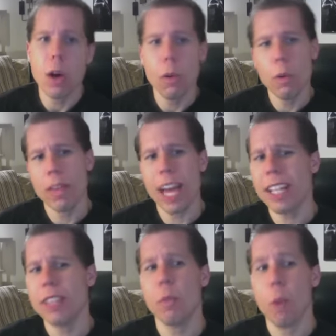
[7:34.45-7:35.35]
Well, that
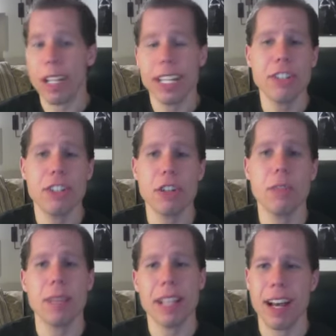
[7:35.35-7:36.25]
is one issue,
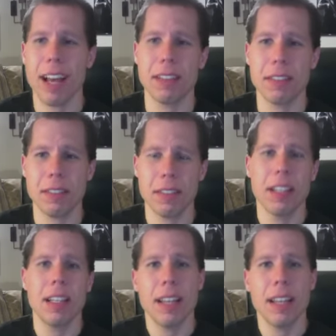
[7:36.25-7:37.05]
because